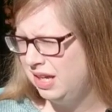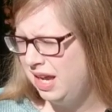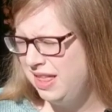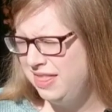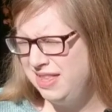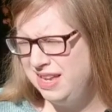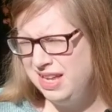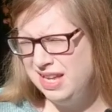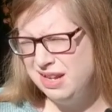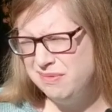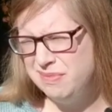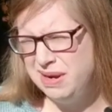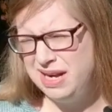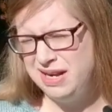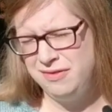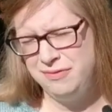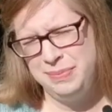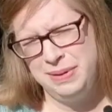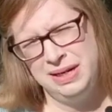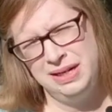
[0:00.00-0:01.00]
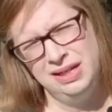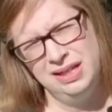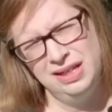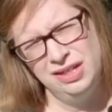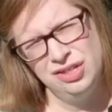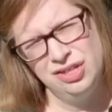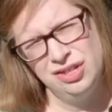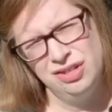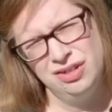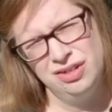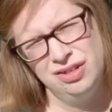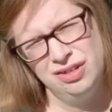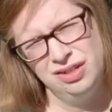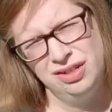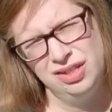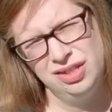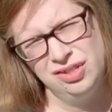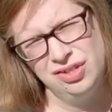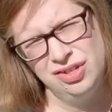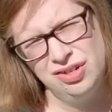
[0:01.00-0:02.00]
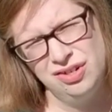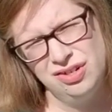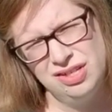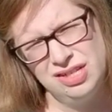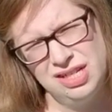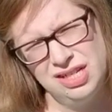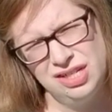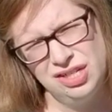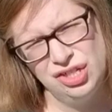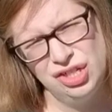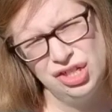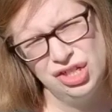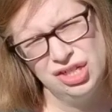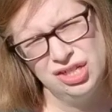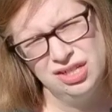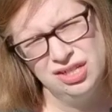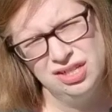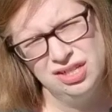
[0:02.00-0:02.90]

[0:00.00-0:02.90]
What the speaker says: I think it might have been a Kitchener stitch.